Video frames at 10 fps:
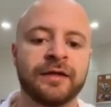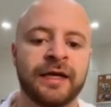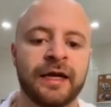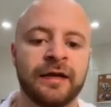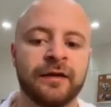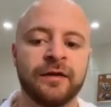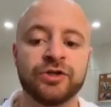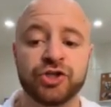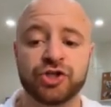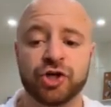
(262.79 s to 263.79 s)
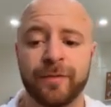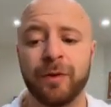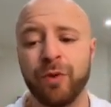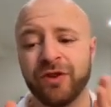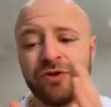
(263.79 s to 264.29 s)
can
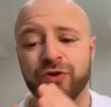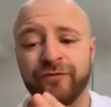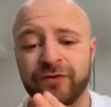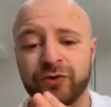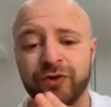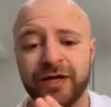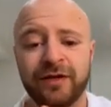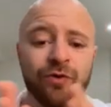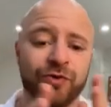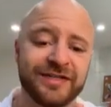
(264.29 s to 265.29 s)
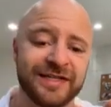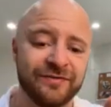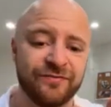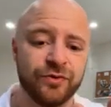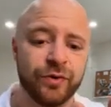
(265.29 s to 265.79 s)
determine whether you viewed it or
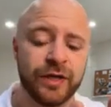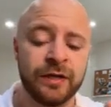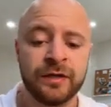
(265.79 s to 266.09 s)
didn't view it.